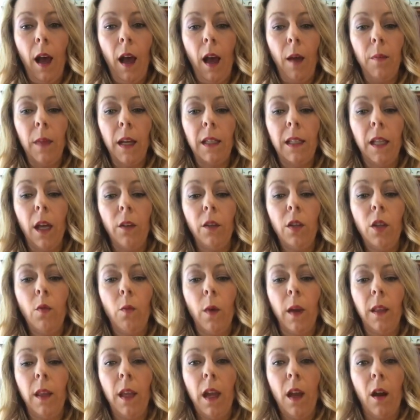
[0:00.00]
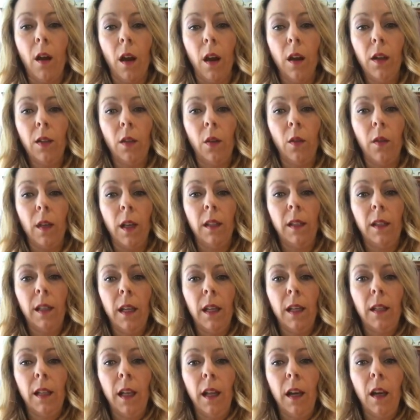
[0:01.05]
They tell you what they are. So this
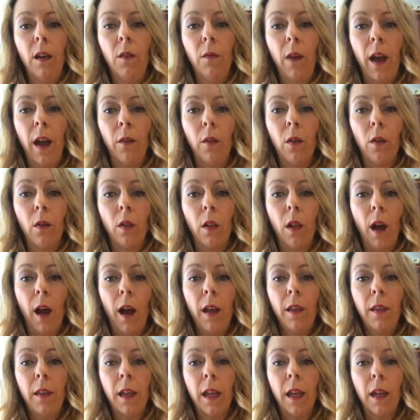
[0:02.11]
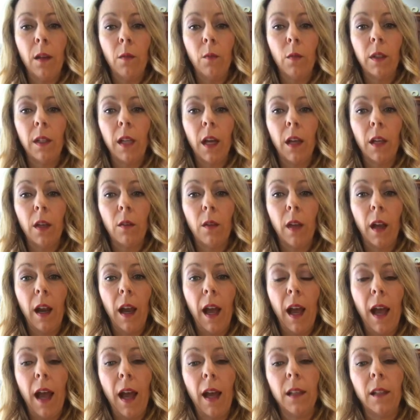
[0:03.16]
is an EnviroCloth, and it will tell you that it
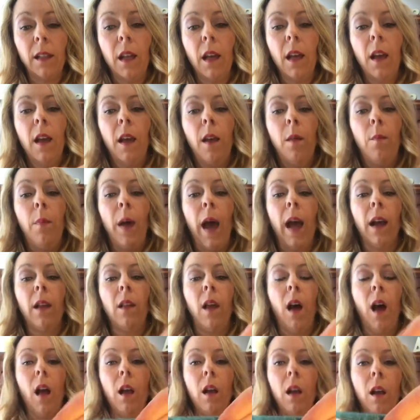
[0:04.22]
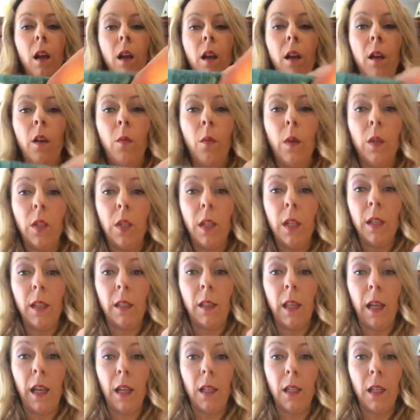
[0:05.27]
has Backlock, which is
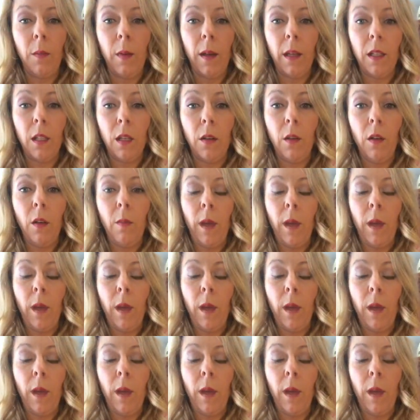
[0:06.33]
the antibacterial